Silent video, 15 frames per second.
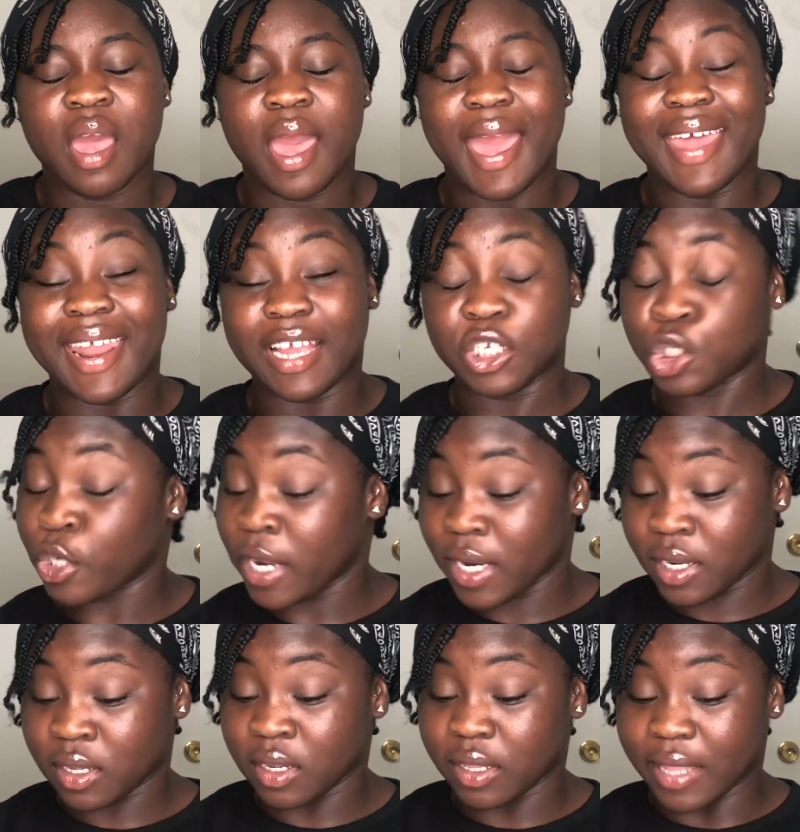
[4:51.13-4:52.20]
and I
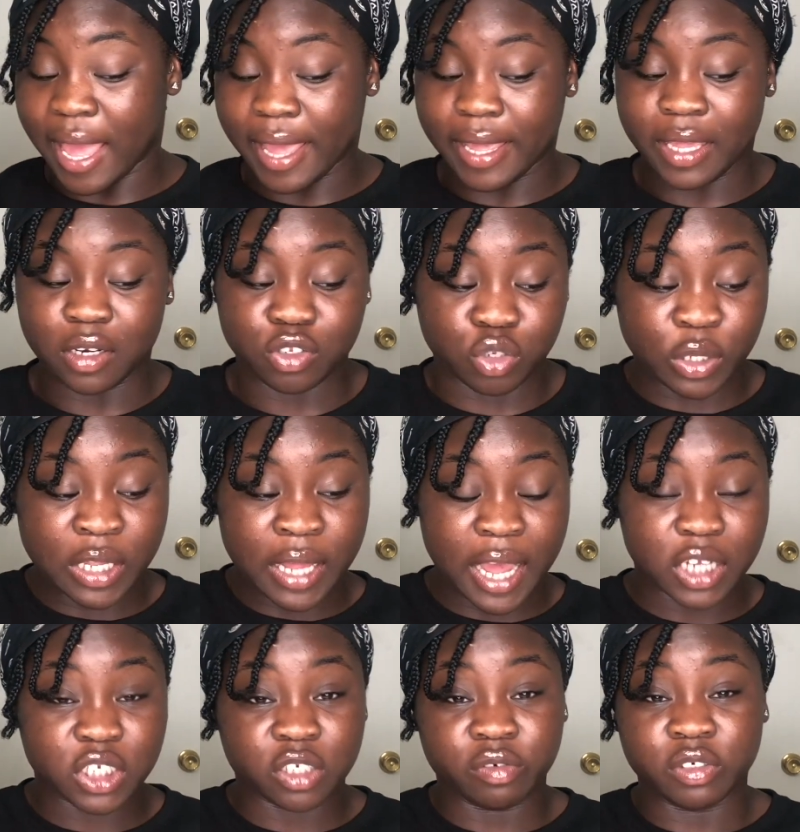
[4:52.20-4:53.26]
traded that in, so it
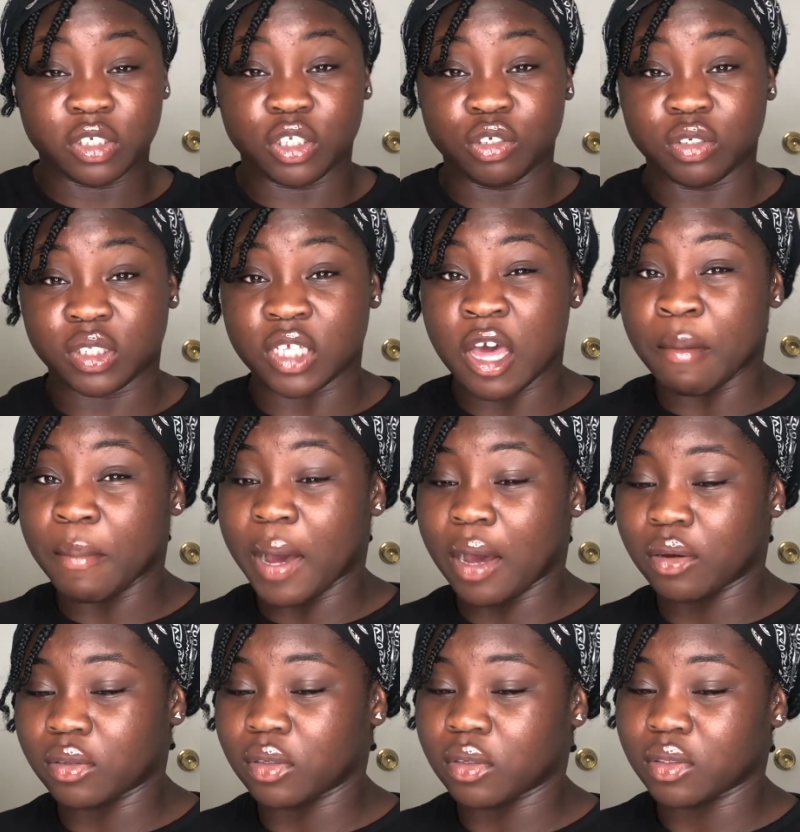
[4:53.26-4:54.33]
actually reduced the
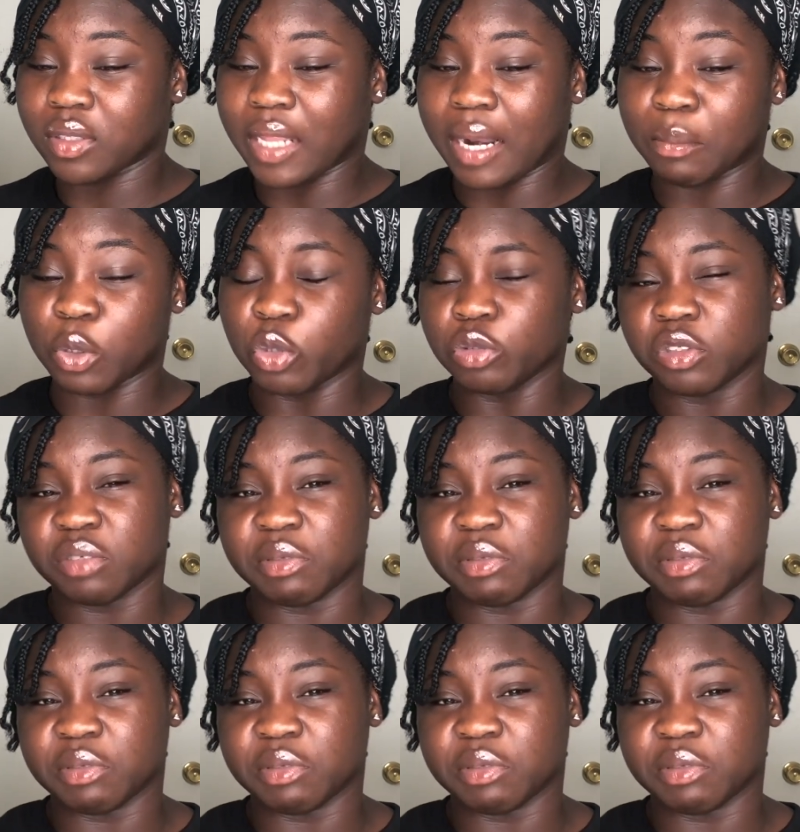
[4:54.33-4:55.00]
amount that I'm going to